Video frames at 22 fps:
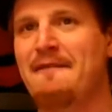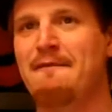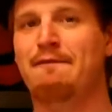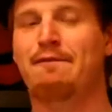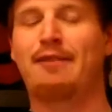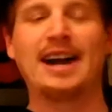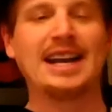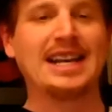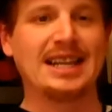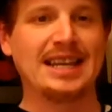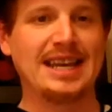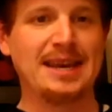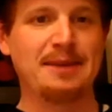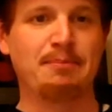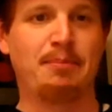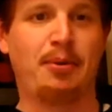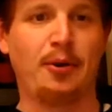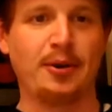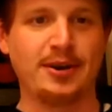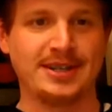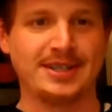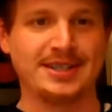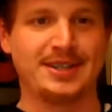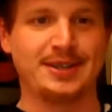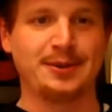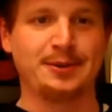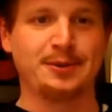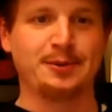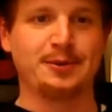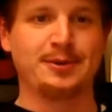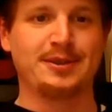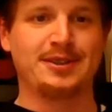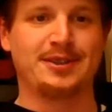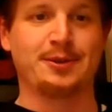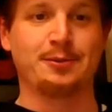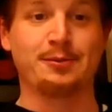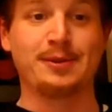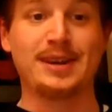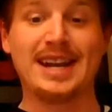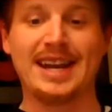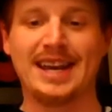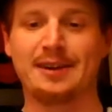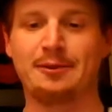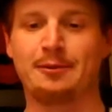vitally important to, to
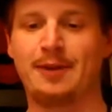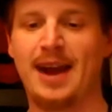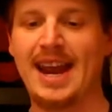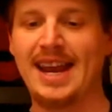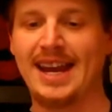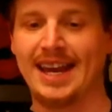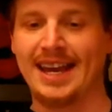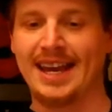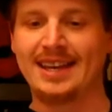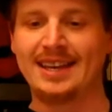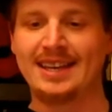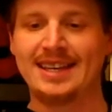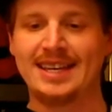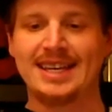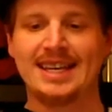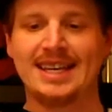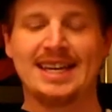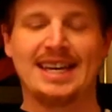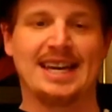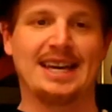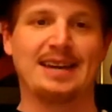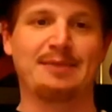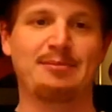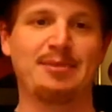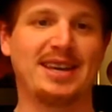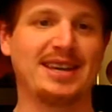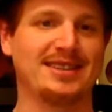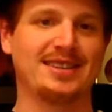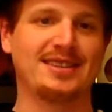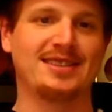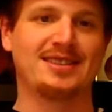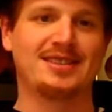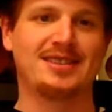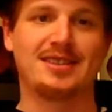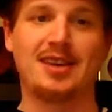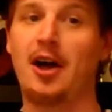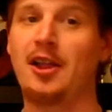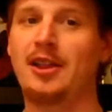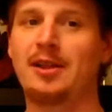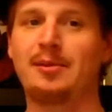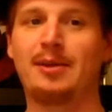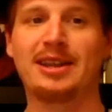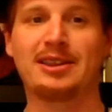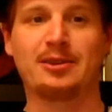reading and writing uh, because it's
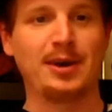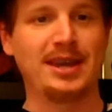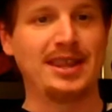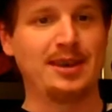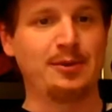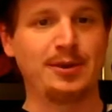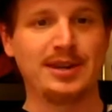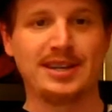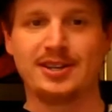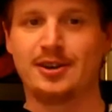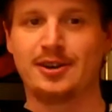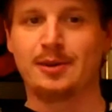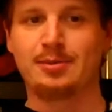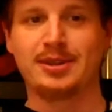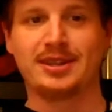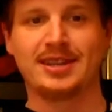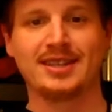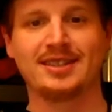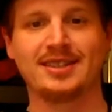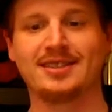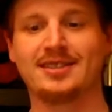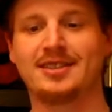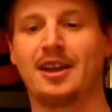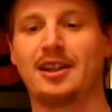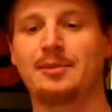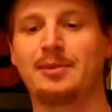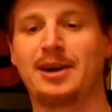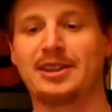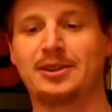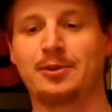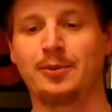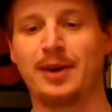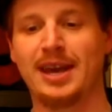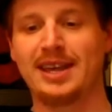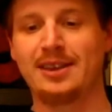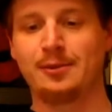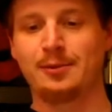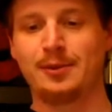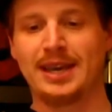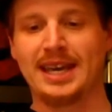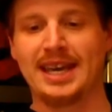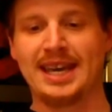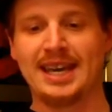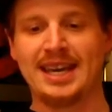all about the way that we interpret things. It's all about the way that
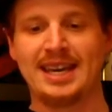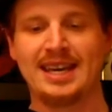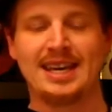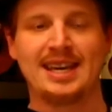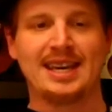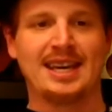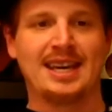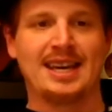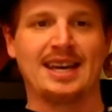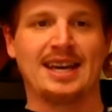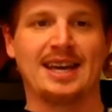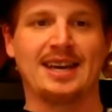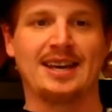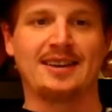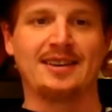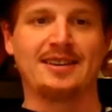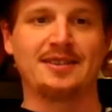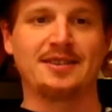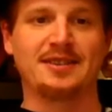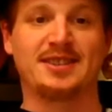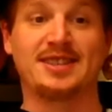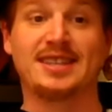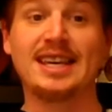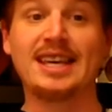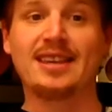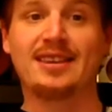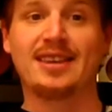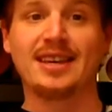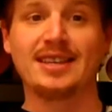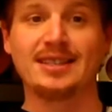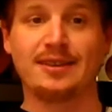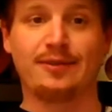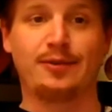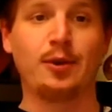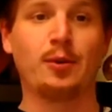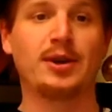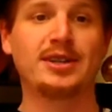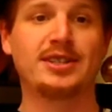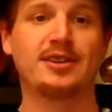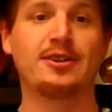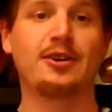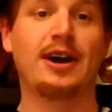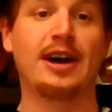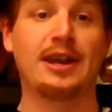we uh, see things. If you
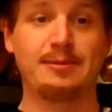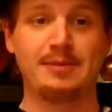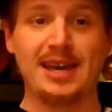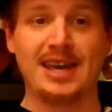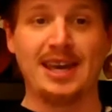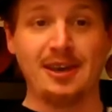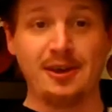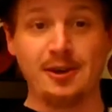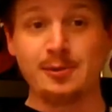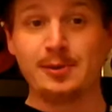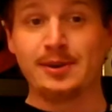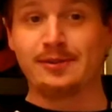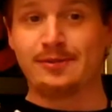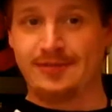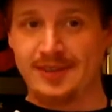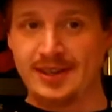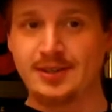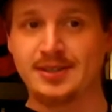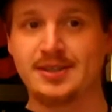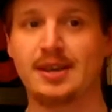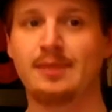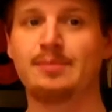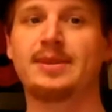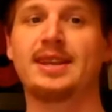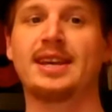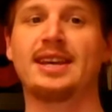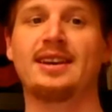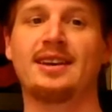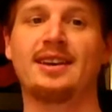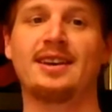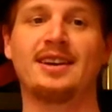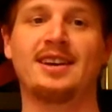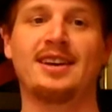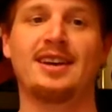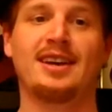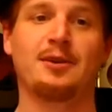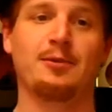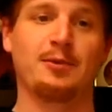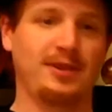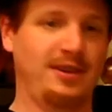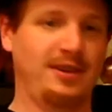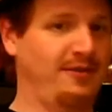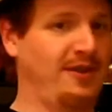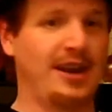want to know how to make a human feel something,
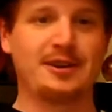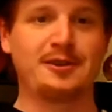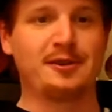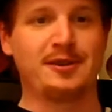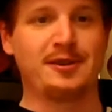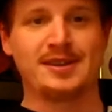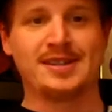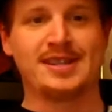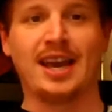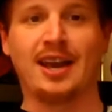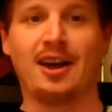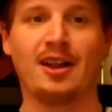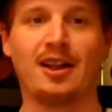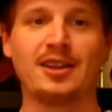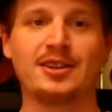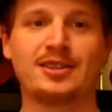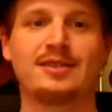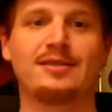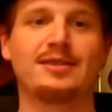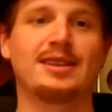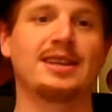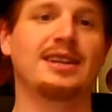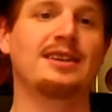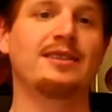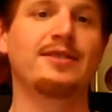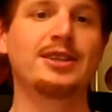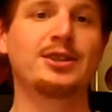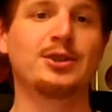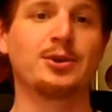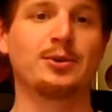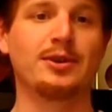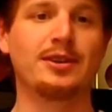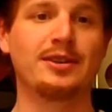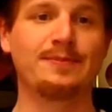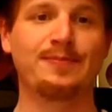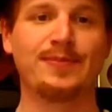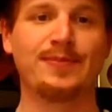well, you've got to know the psychology of the individual.